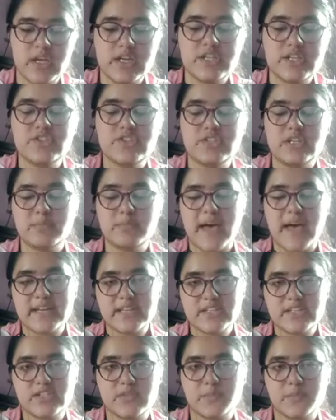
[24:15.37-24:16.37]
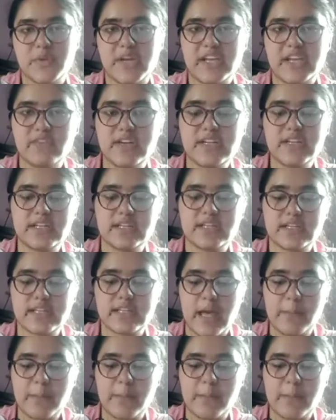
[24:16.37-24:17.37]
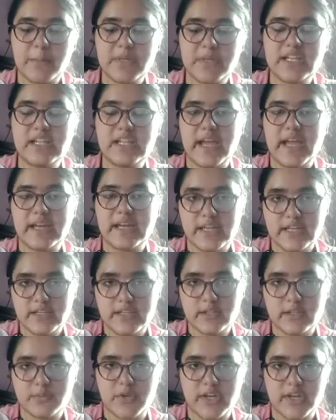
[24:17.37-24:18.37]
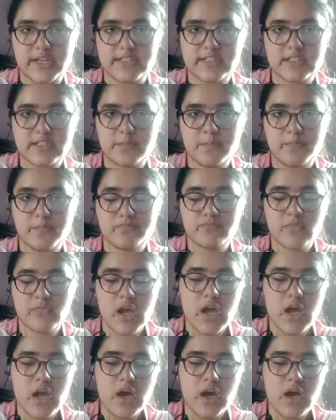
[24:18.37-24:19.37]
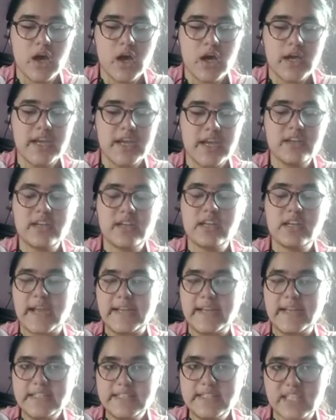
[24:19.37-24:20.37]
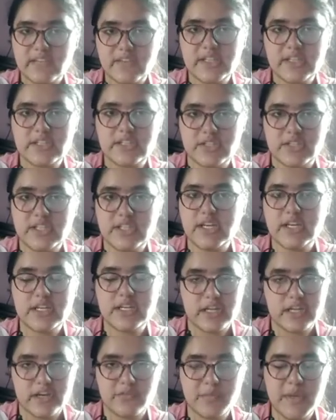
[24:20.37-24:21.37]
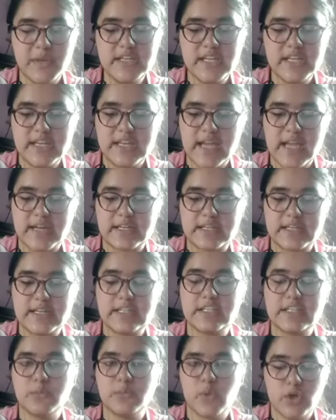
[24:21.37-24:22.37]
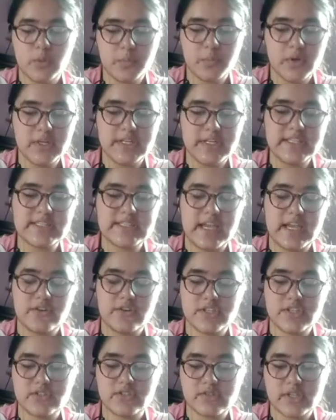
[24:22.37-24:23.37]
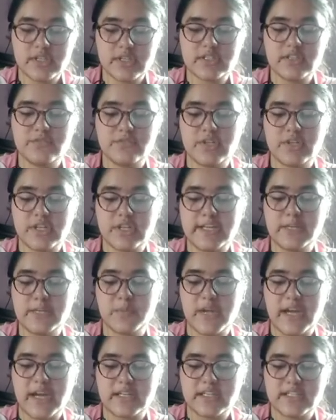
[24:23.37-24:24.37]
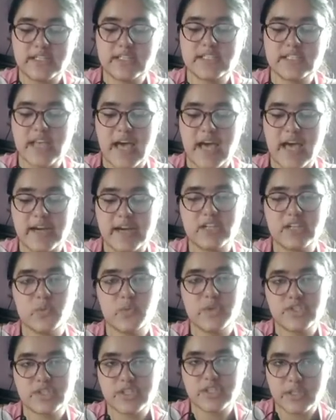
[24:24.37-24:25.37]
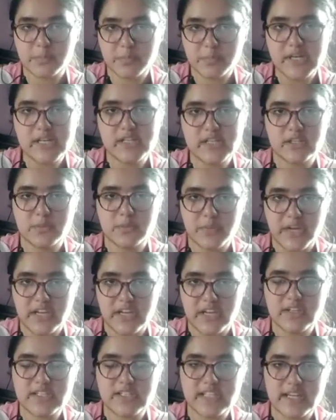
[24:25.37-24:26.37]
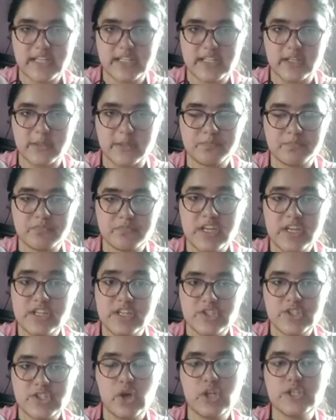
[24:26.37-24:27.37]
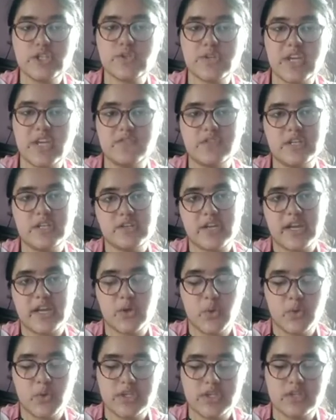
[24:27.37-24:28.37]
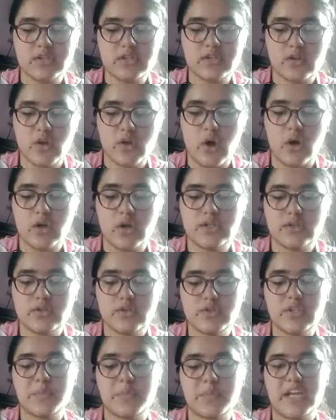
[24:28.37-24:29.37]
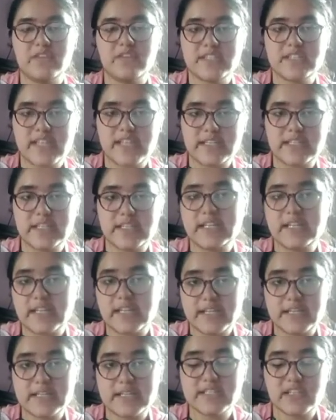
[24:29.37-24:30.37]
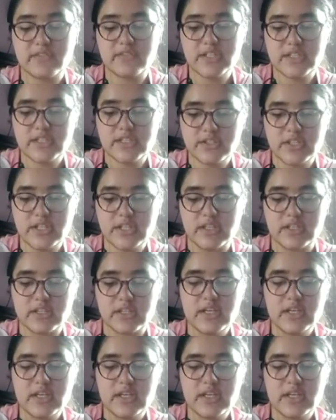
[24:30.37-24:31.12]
She banished private capital and enterprise. In 1973, her government enacted the Monopolies and Restrictive Trade Practices Act, which crippled the private sector. She also gave the draconian law to the private sector in 1973,